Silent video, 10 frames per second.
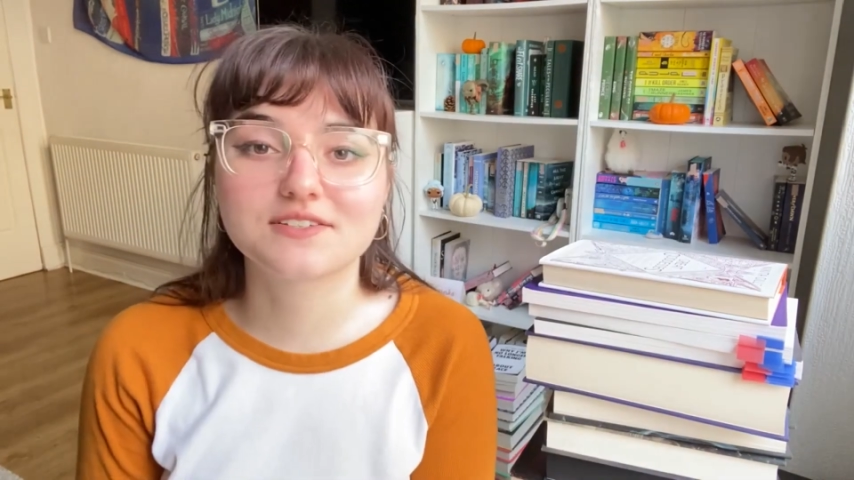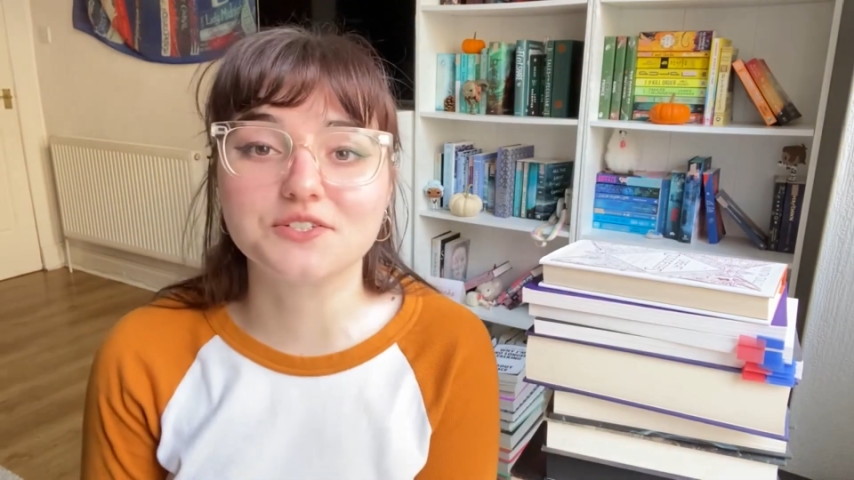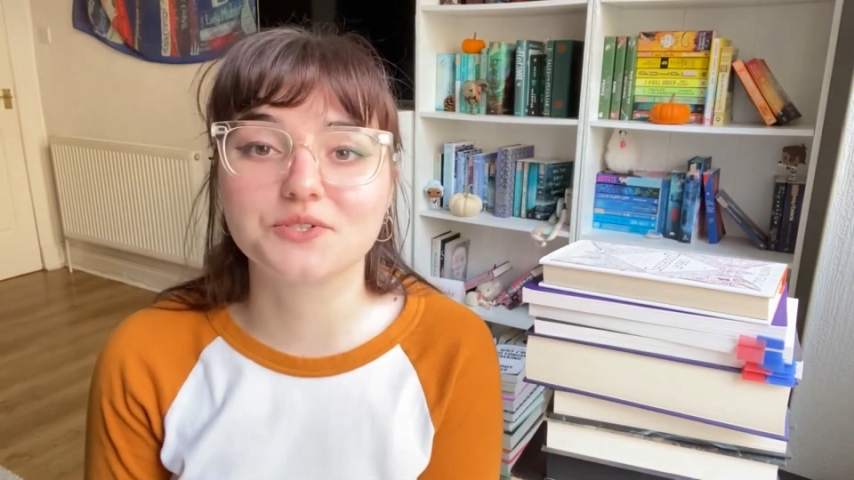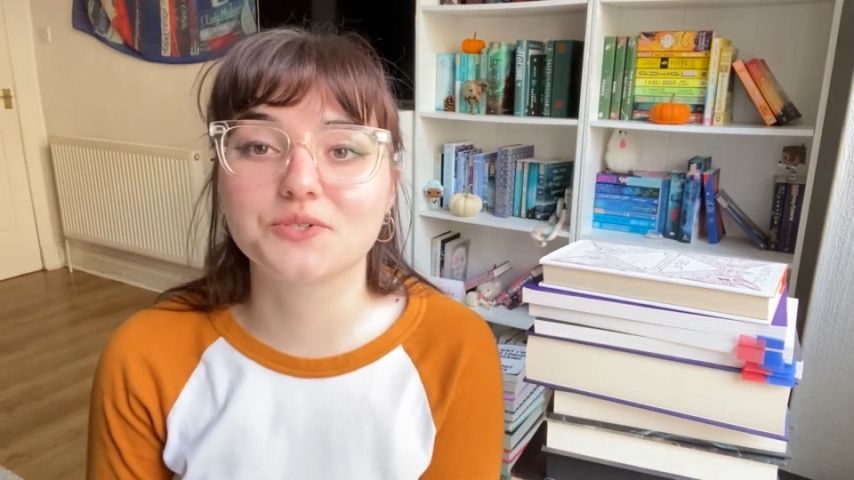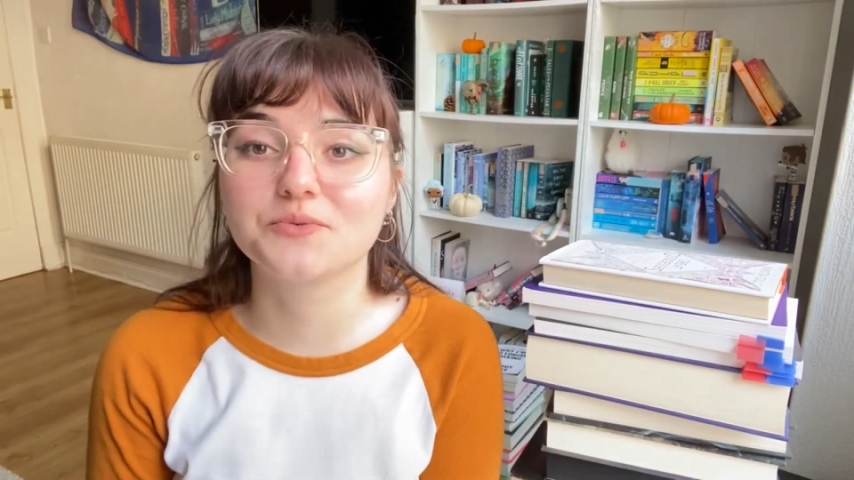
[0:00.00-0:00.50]

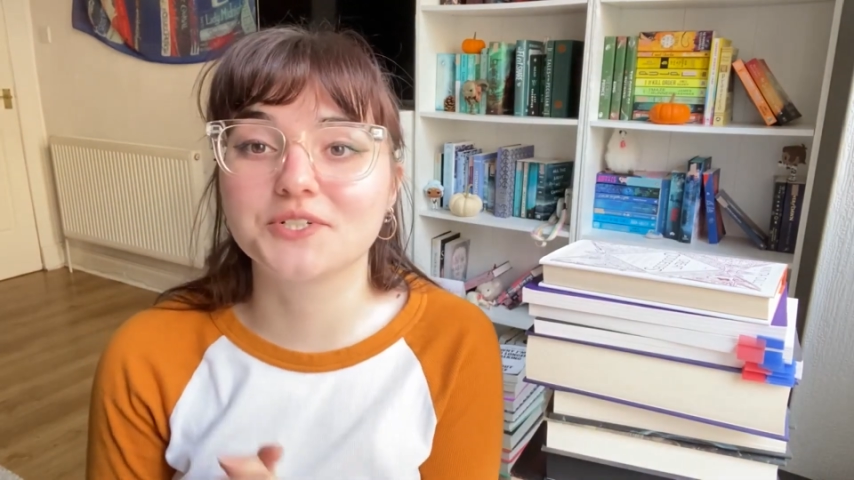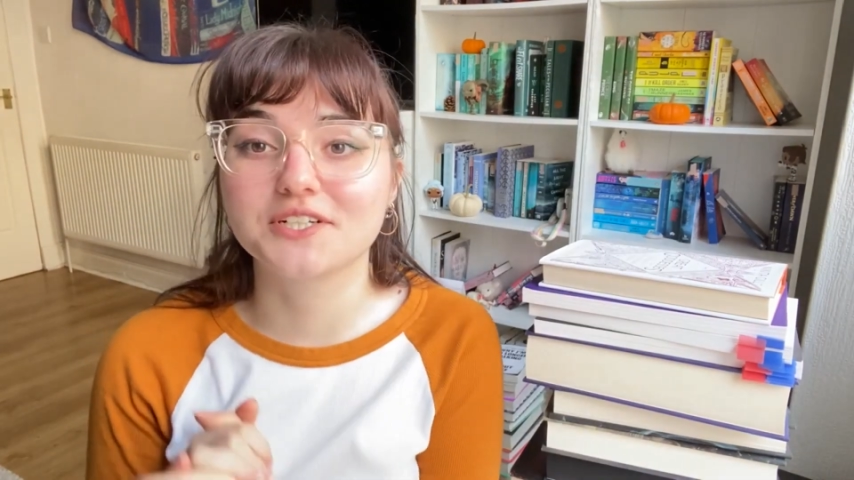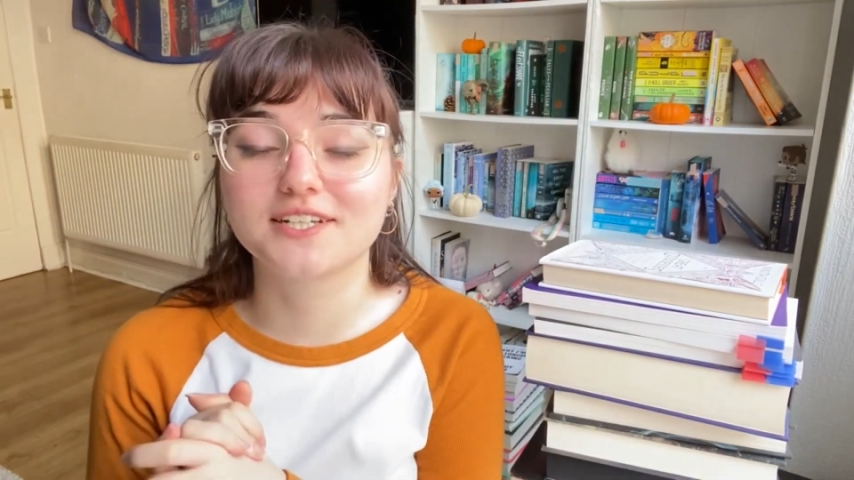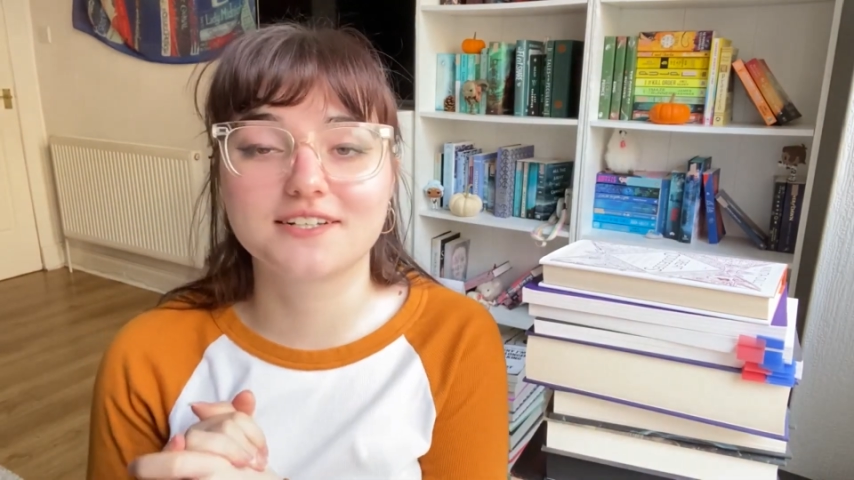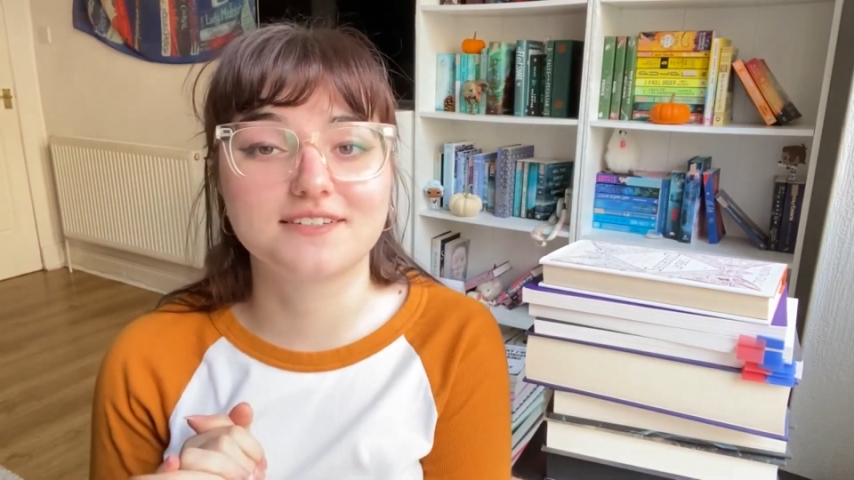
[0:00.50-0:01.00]
So we're
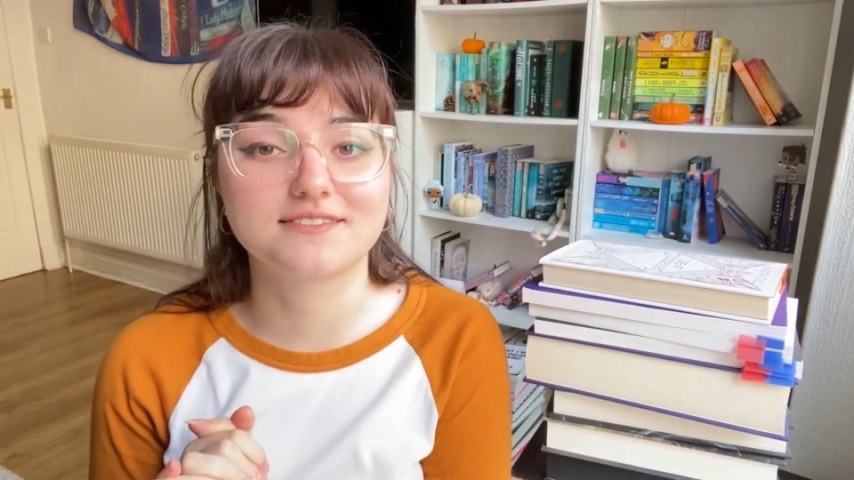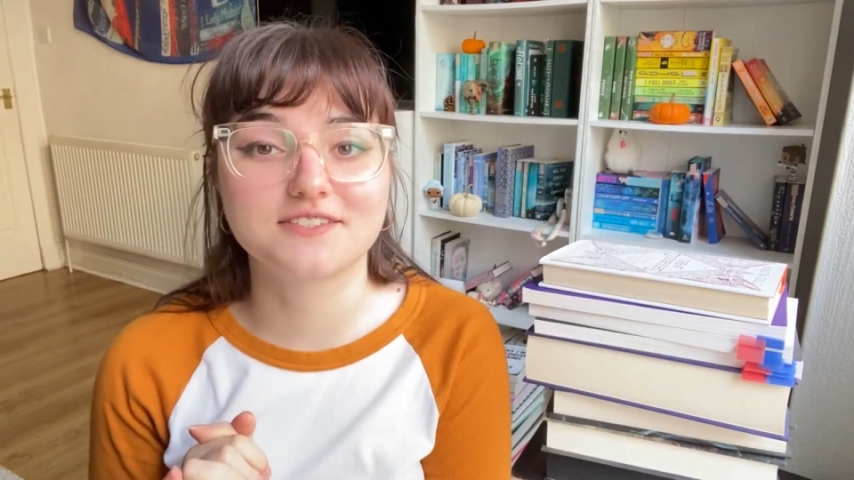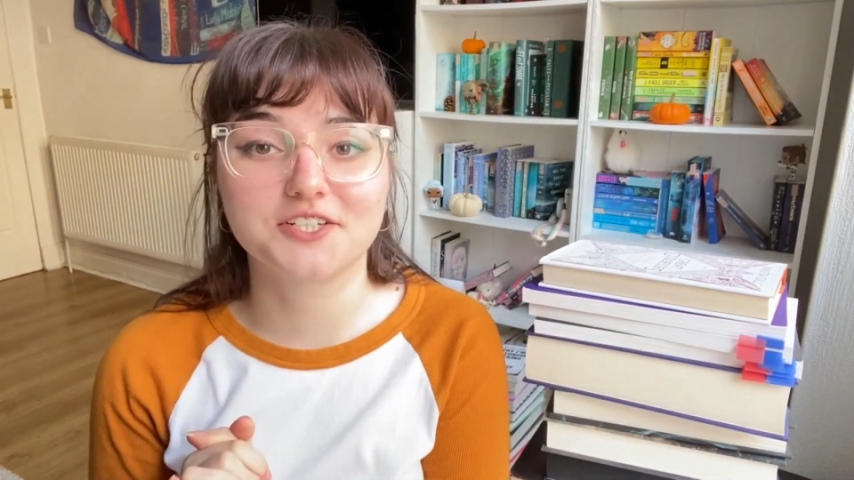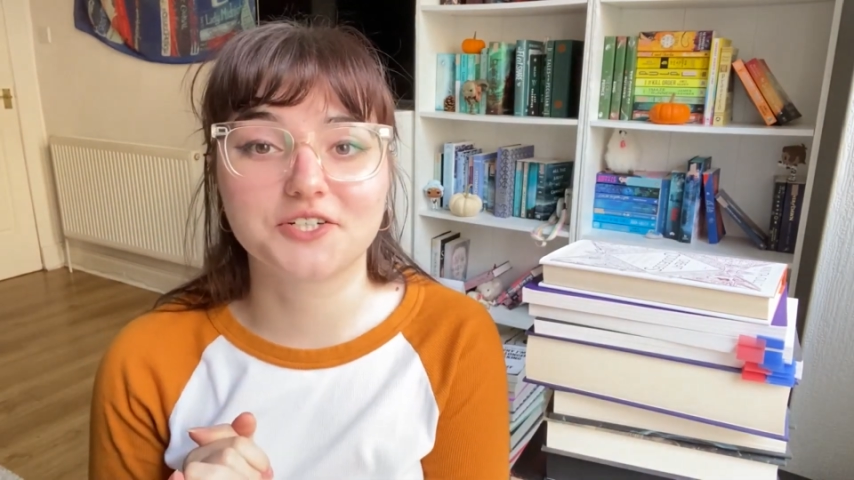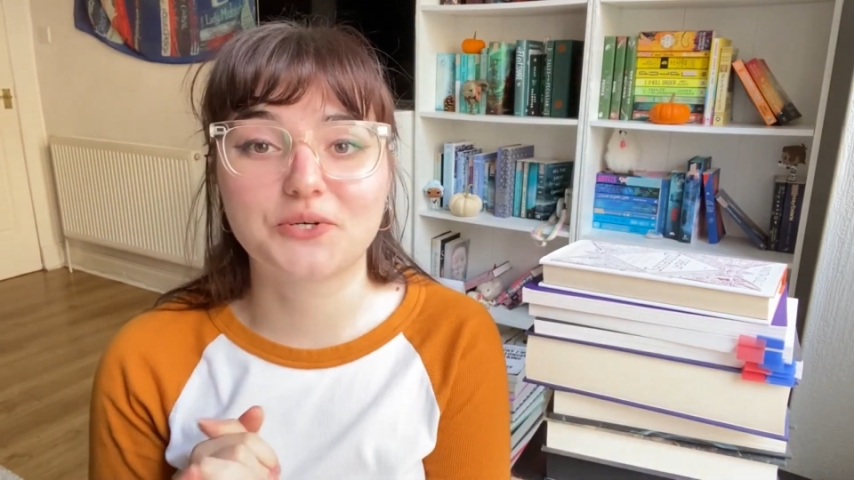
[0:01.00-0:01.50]
gonna
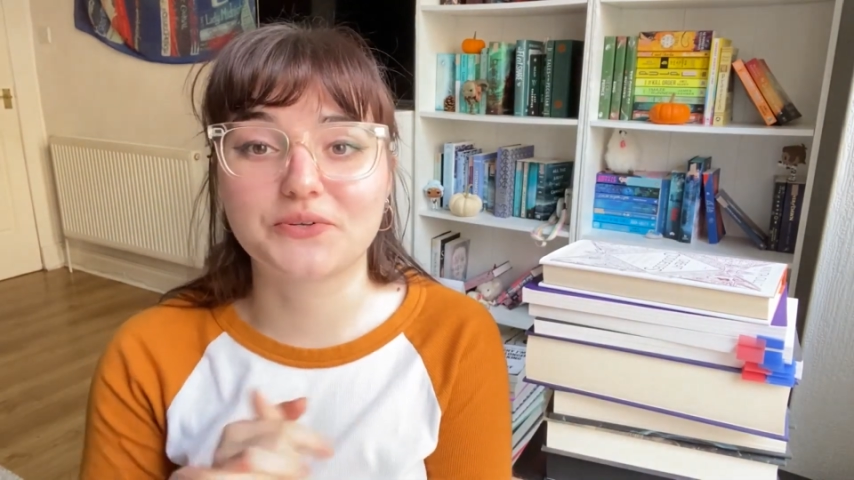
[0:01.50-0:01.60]
start going